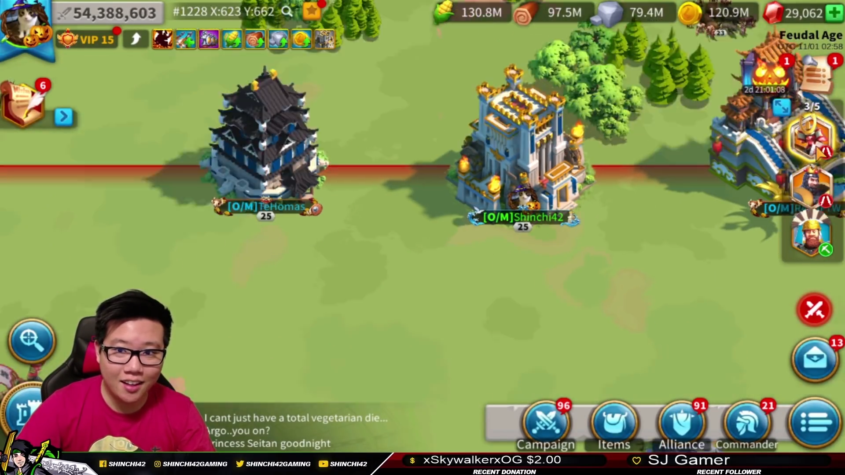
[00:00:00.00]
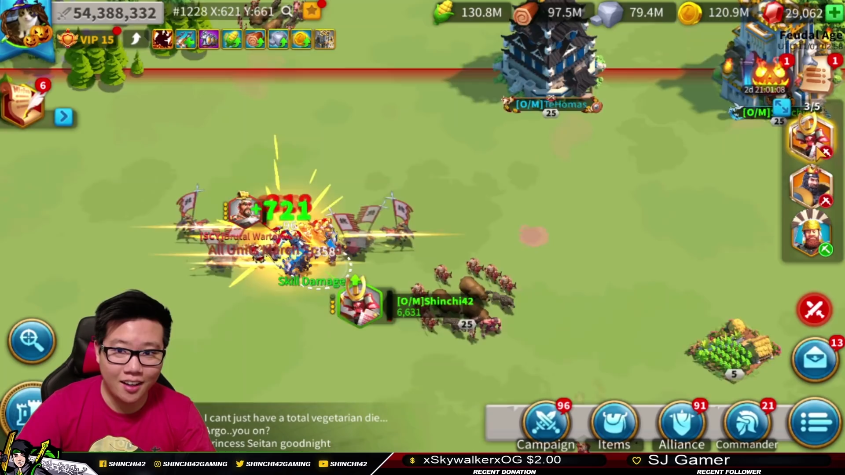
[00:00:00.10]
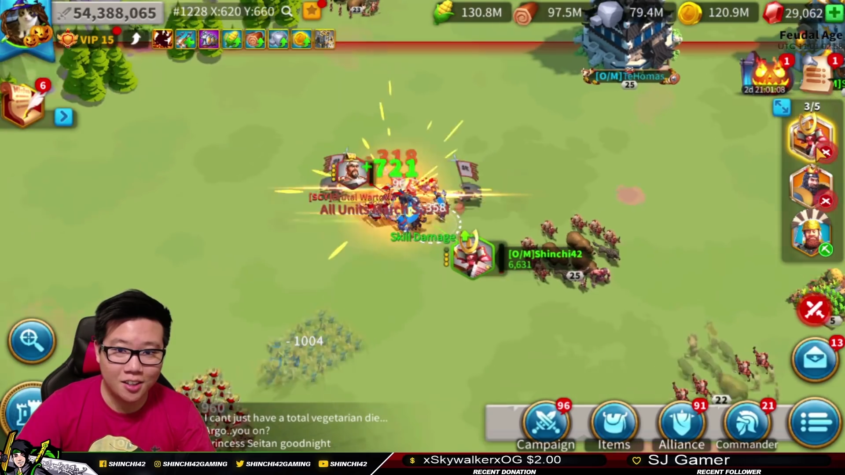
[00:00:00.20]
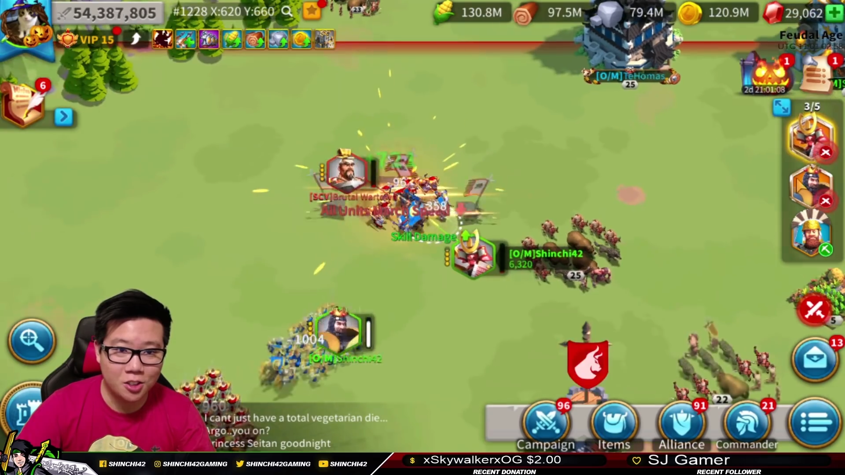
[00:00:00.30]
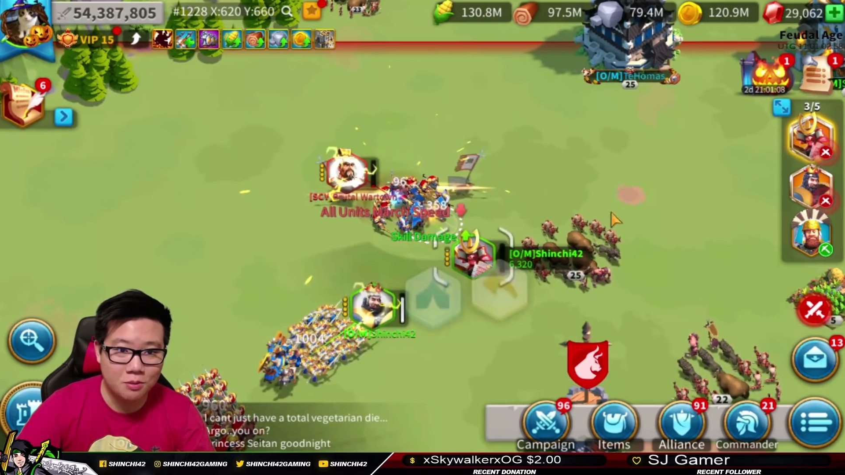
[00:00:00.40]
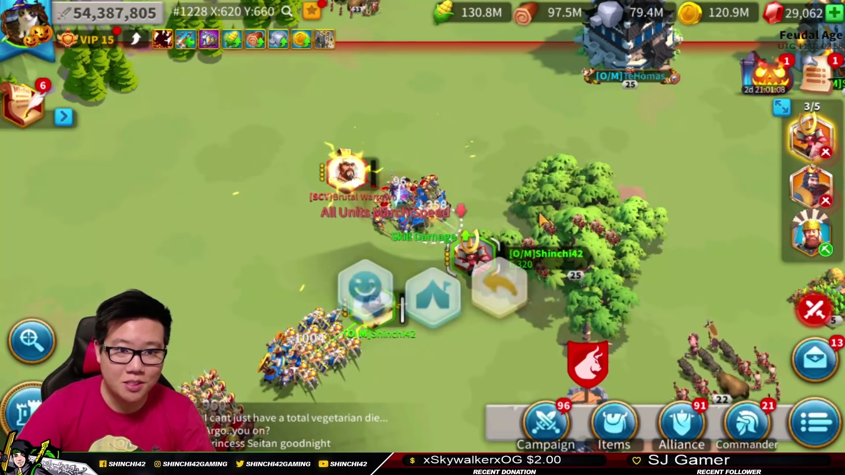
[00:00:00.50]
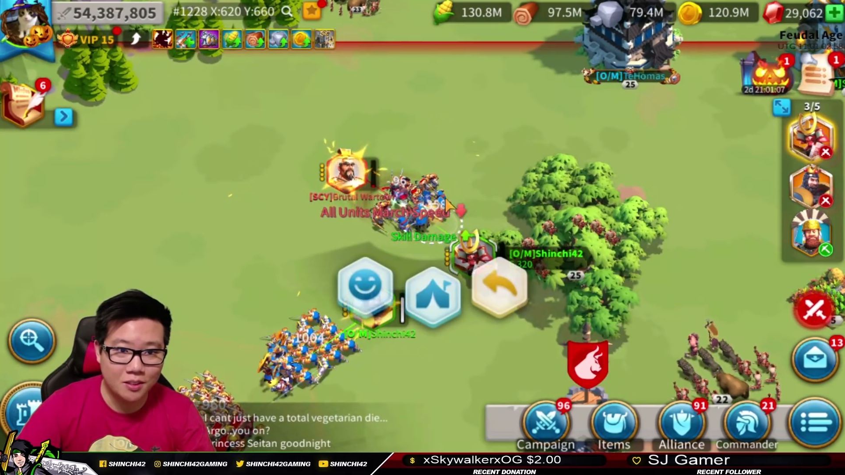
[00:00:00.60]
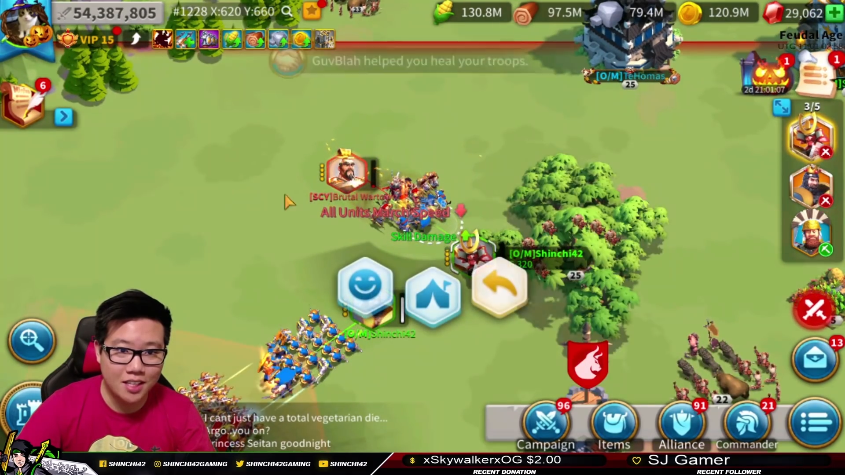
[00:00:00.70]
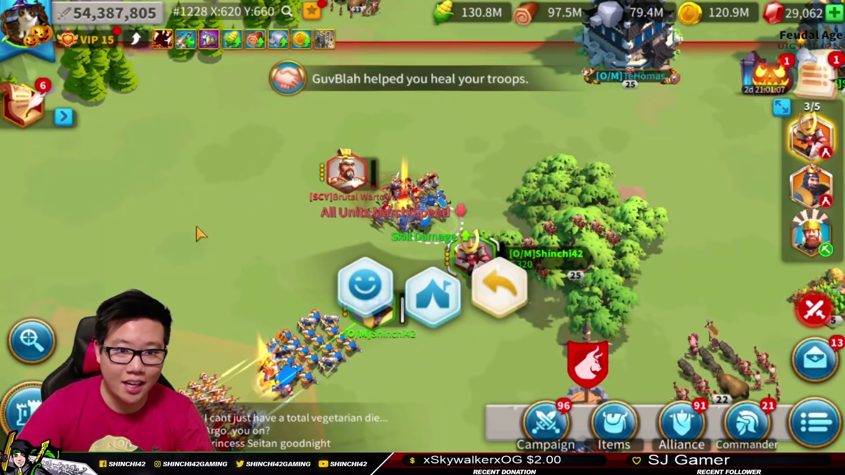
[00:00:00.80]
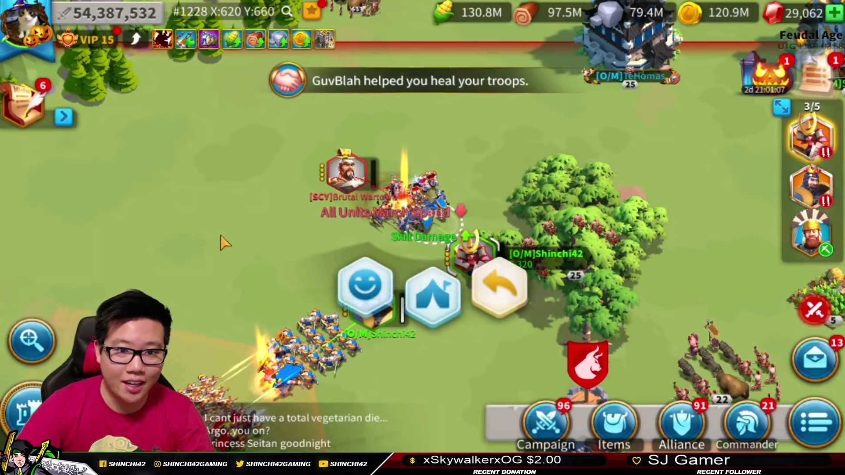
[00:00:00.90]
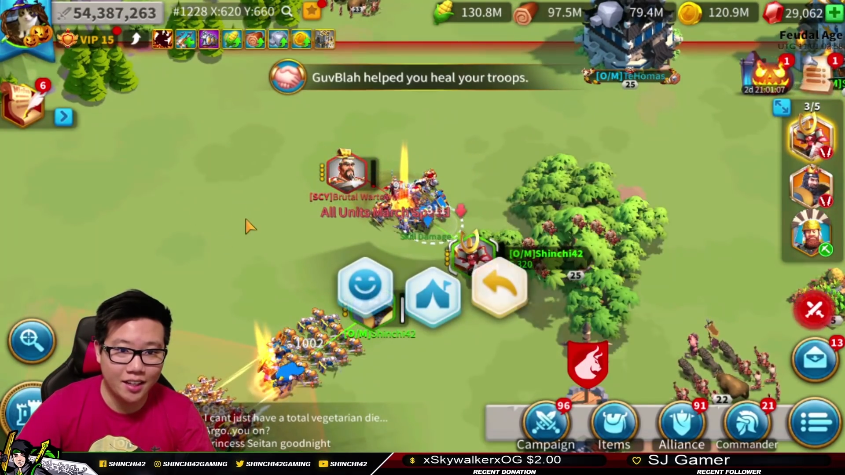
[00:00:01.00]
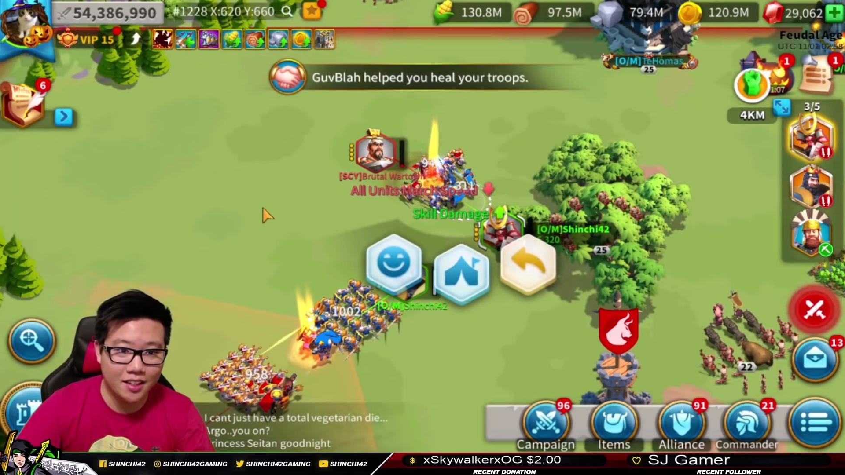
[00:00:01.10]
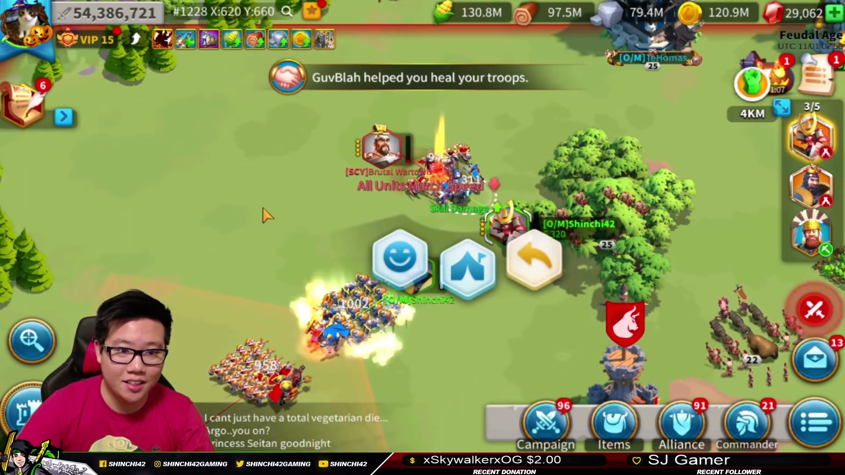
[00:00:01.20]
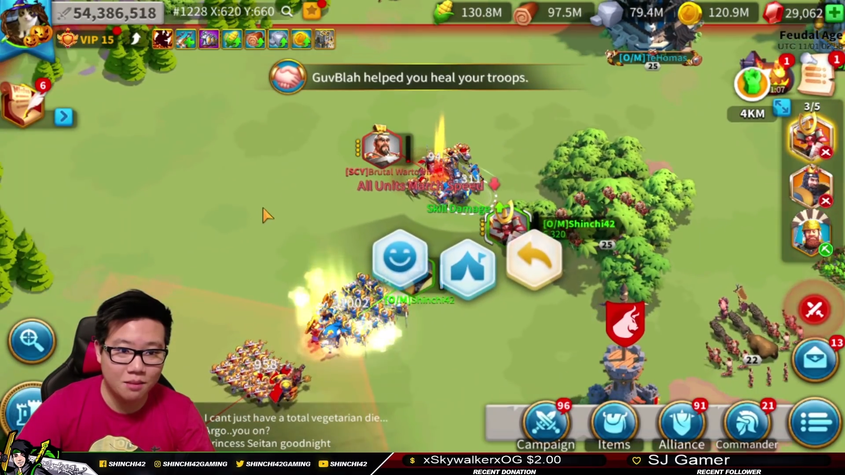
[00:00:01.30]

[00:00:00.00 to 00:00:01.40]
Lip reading: our troops don't die in the